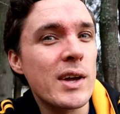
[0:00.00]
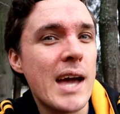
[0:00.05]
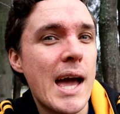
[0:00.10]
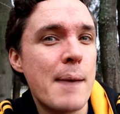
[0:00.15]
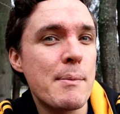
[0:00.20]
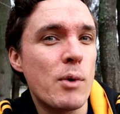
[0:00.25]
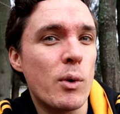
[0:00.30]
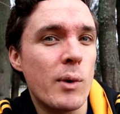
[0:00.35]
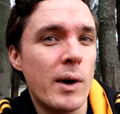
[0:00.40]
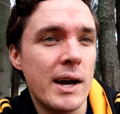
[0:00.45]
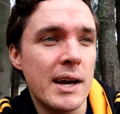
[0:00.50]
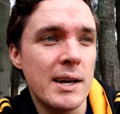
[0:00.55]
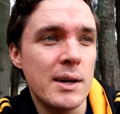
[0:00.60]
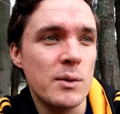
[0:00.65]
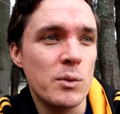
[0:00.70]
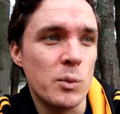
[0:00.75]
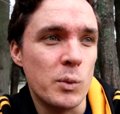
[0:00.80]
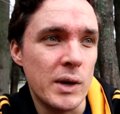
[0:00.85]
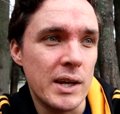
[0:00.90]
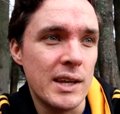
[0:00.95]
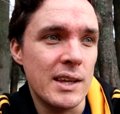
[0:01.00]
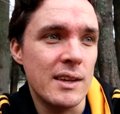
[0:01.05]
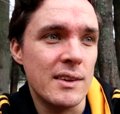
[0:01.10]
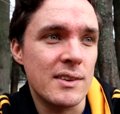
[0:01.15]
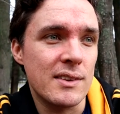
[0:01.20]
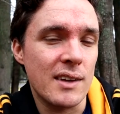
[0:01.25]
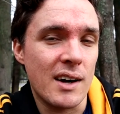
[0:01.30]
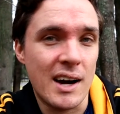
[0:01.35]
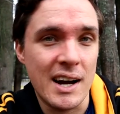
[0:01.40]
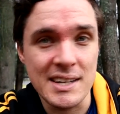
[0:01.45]
came away
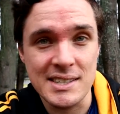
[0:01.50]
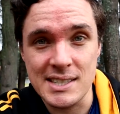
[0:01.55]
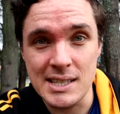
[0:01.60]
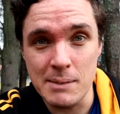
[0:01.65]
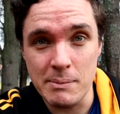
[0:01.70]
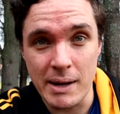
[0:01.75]
with IT